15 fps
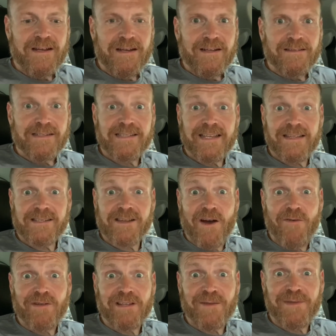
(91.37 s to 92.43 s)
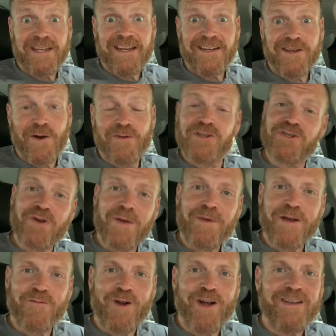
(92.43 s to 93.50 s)
let's get this going. Let me uh, go enjoy
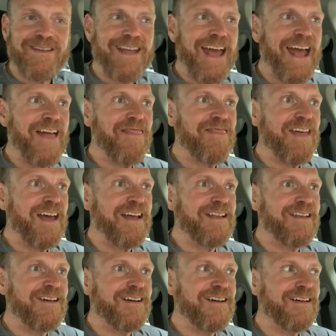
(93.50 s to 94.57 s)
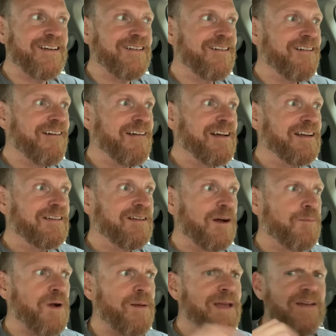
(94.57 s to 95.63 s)
my run and then uh, I'll
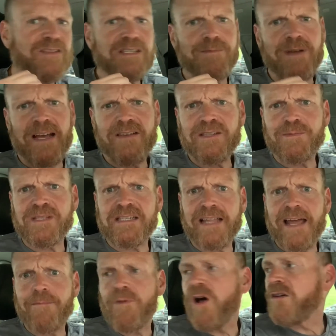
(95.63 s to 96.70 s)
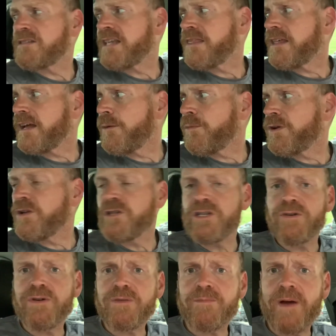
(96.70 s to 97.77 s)
probably have some, I have some slam balls I think I'm gonna
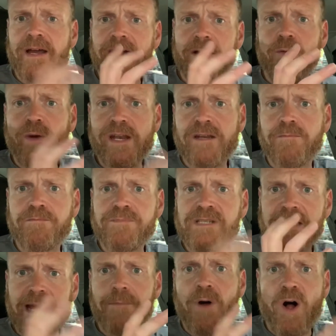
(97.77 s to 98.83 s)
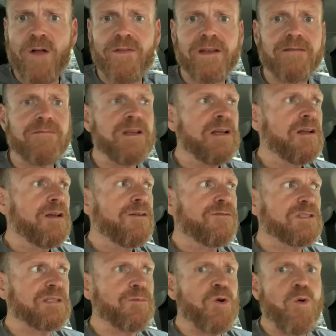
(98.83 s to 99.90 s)
do with my weighted slam ball that for
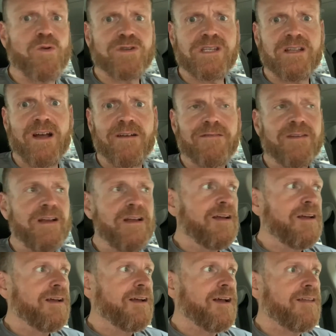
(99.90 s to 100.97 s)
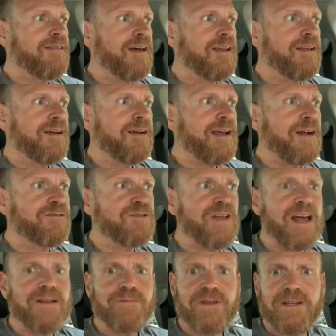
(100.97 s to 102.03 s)
some core stuff. And then after
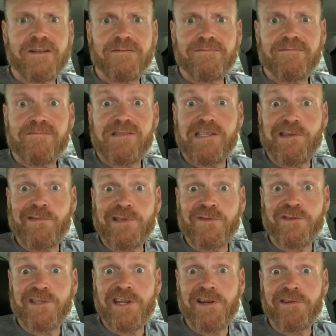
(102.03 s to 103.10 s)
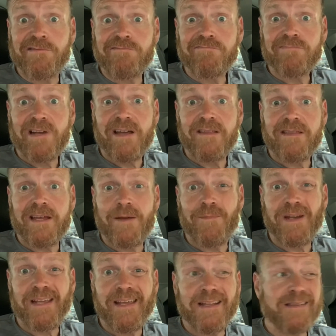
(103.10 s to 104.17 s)
that, I'm gonna see what's for dinner. I think I'm
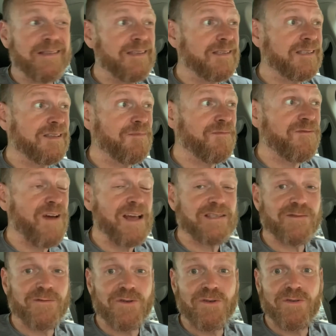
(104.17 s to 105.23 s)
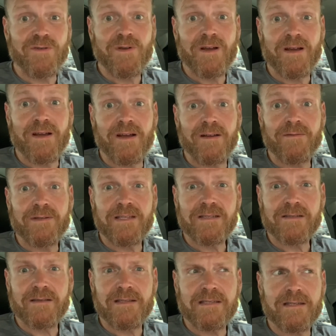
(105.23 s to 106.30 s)
gonna get this some fast food. it's
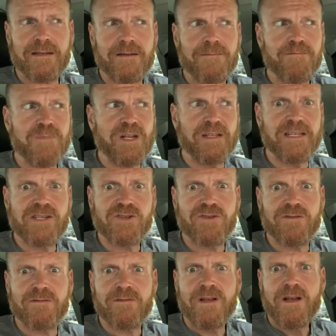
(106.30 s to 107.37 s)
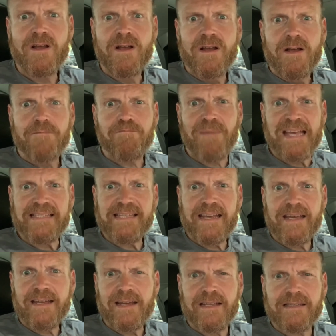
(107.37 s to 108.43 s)
it's a Middle Eastern
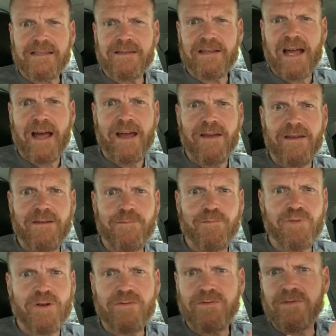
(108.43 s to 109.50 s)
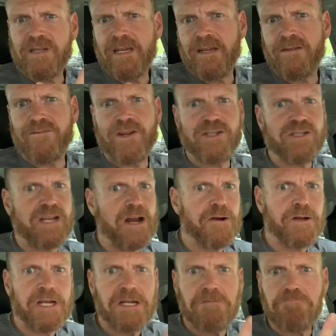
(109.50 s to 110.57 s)
meze. It's high protein
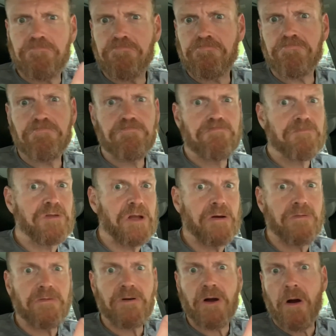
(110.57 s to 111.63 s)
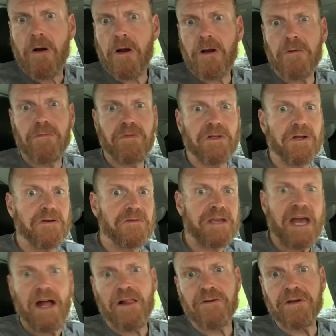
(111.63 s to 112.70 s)
vegetarian low carb, low
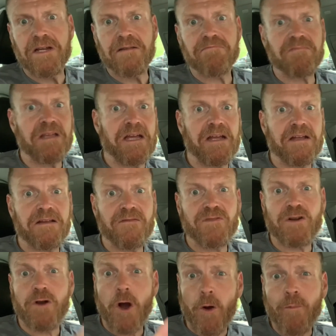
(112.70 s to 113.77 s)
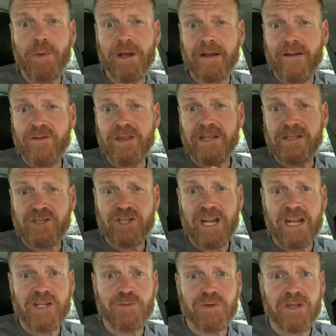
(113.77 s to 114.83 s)
calorie thing. If they're open, everything's
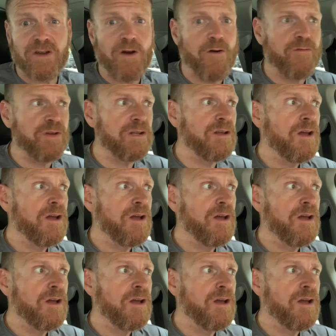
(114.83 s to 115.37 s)
changed with the COVID.